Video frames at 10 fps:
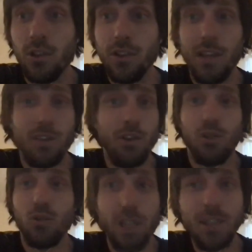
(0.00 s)
There's a
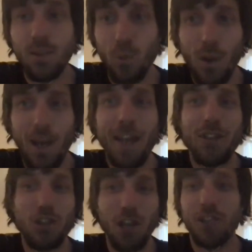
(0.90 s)
reason why
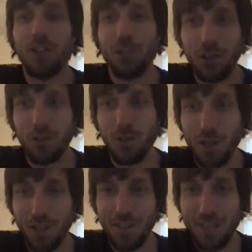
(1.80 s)
trucks are still
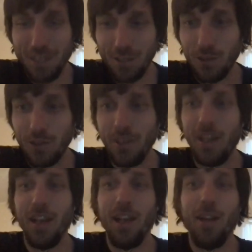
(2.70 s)
running diesel.
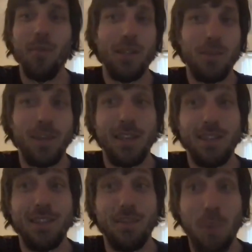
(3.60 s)
It's because
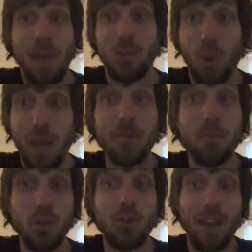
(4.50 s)
it's the best way to
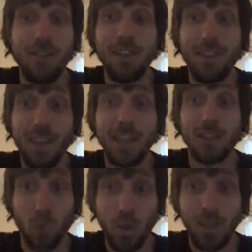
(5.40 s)
move heavy things
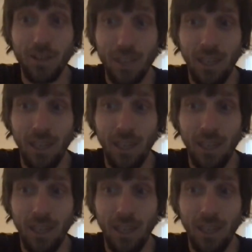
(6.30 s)
quickly,